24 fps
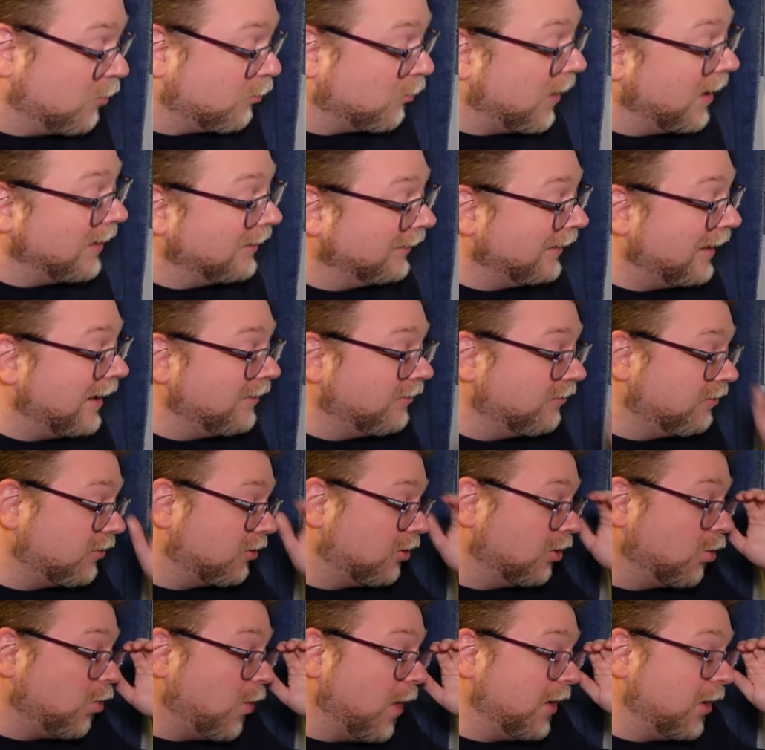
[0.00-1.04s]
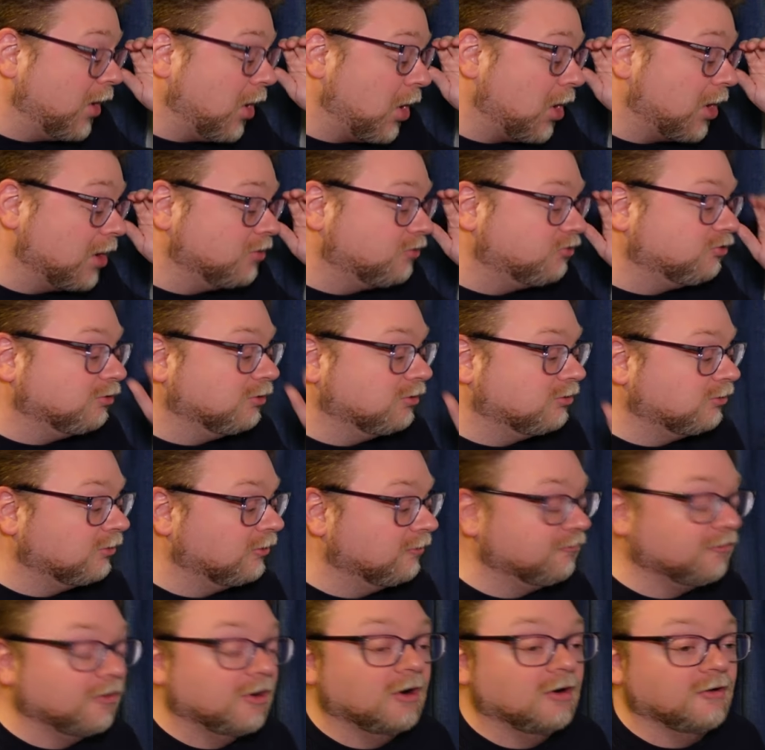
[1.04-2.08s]
Write lines that are quite hard to
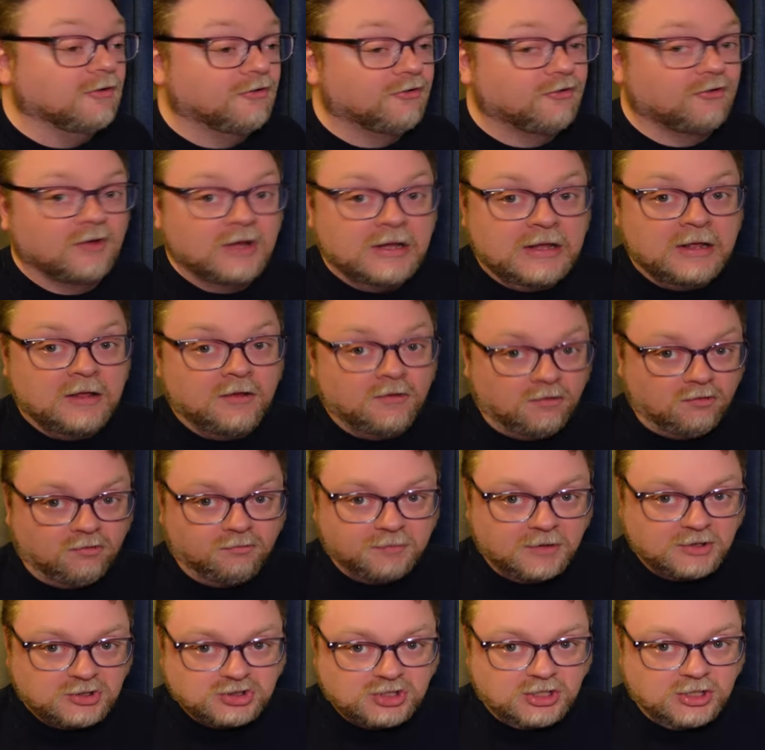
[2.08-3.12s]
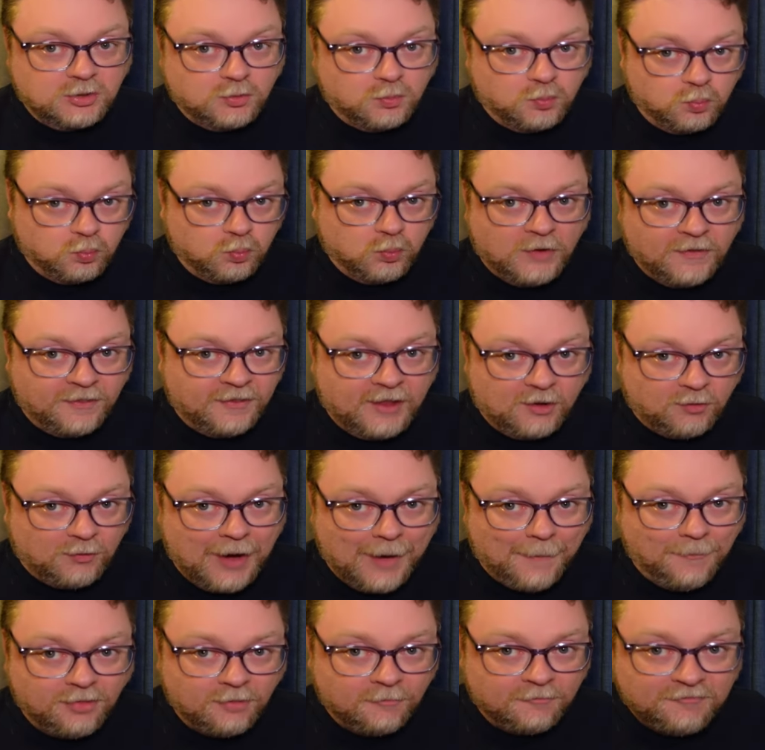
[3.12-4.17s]
traverse, especially when they
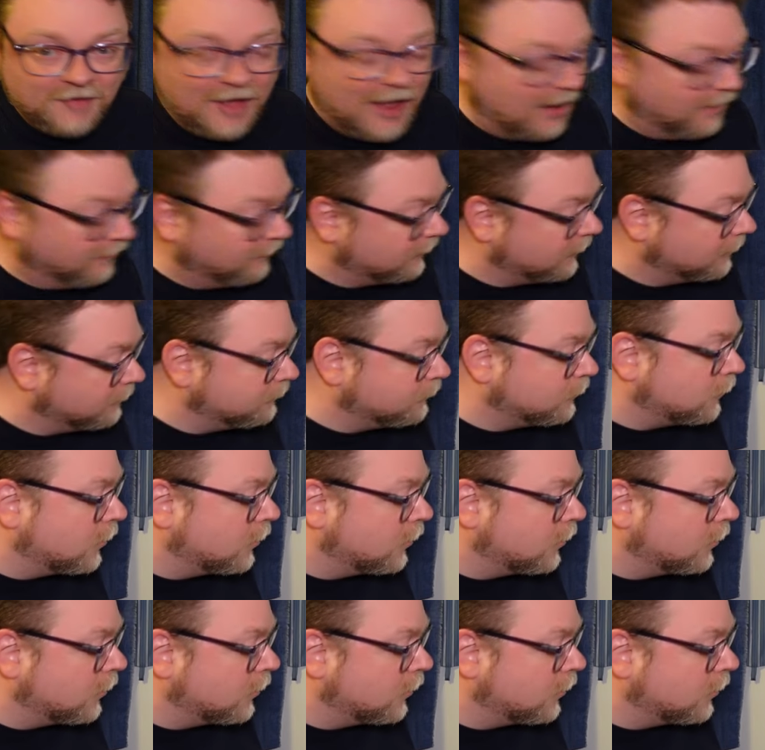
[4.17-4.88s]
rap them fast.